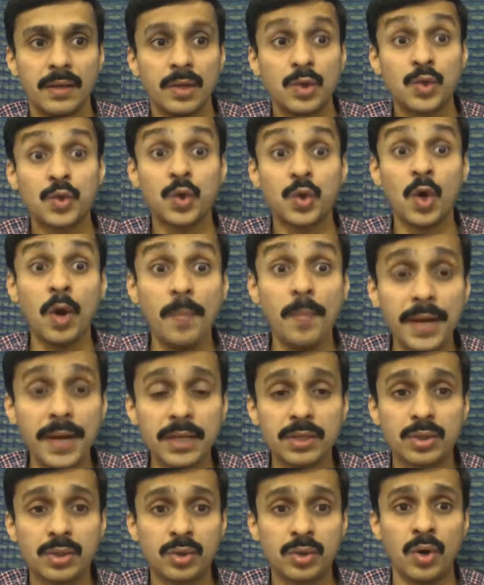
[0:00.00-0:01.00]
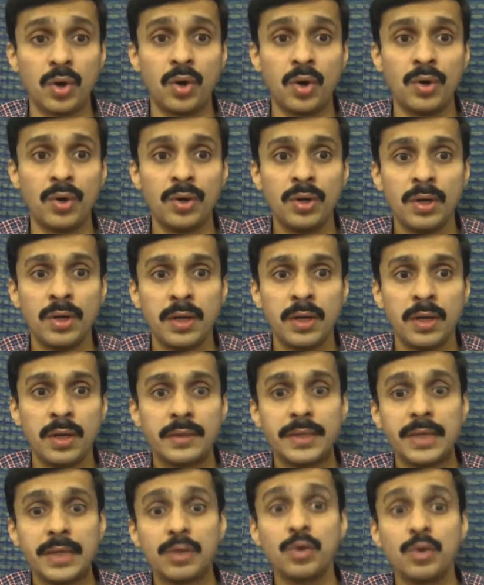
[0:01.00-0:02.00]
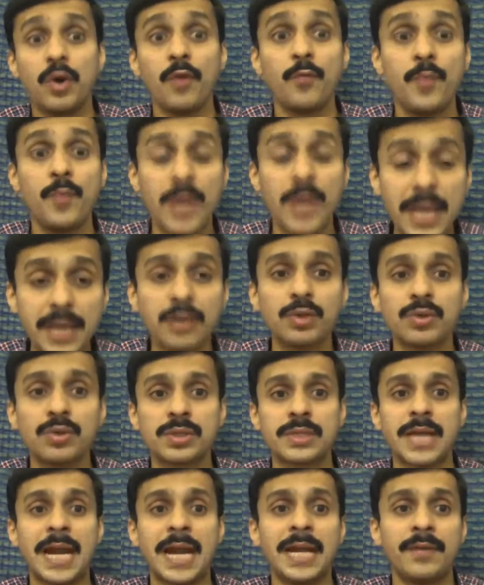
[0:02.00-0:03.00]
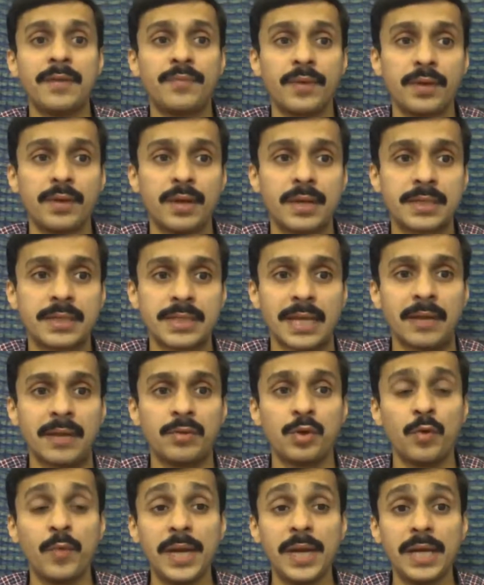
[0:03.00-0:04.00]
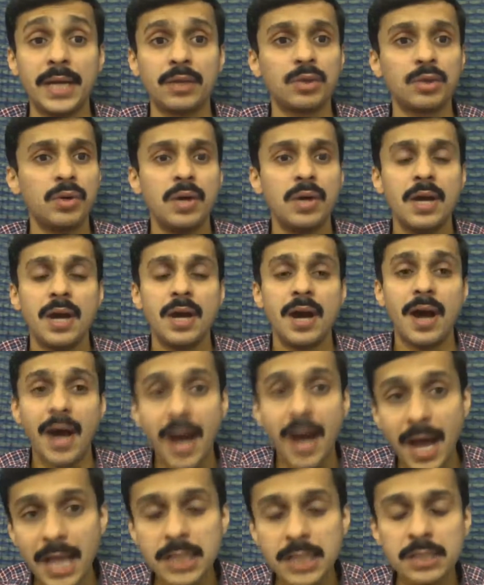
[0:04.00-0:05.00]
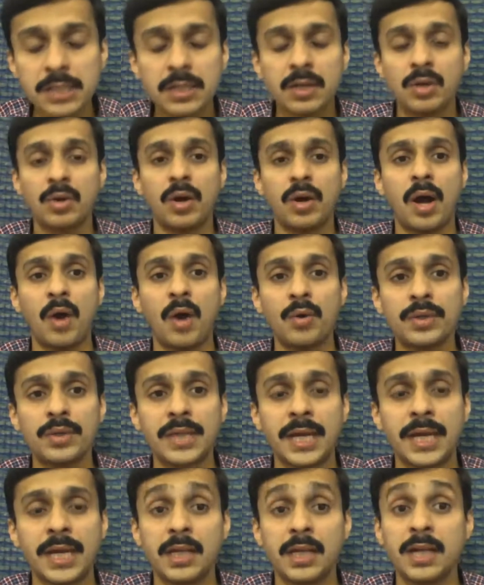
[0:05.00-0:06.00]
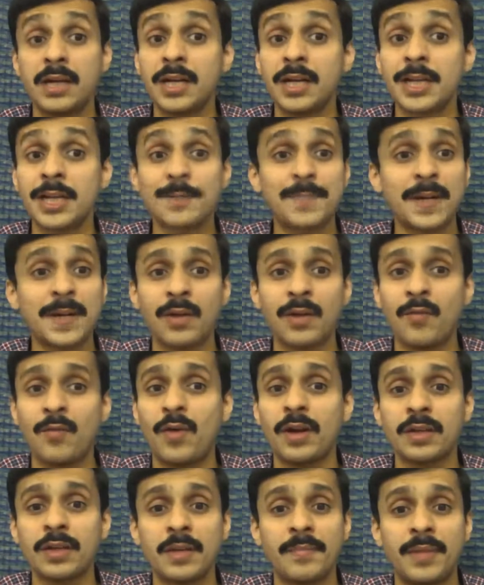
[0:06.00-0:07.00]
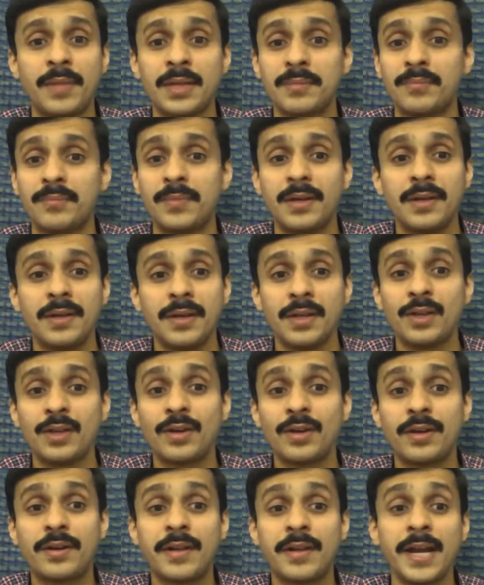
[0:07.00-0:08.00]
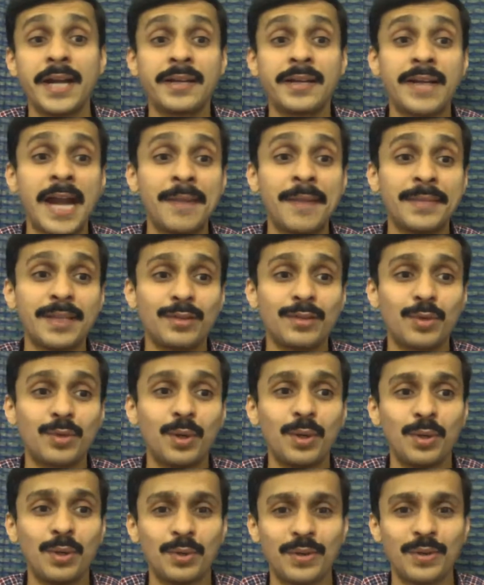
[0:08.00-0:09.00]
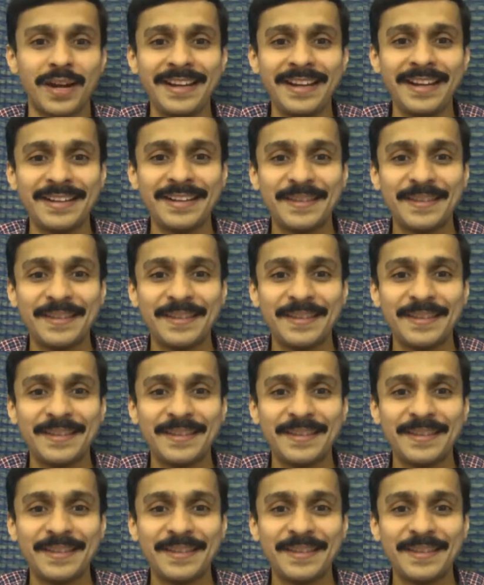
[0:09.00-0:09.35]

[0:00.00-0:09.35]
so that you are willing to stand for yourself, you're willing to ask out there, irrespective of what your great grandmother told you, right?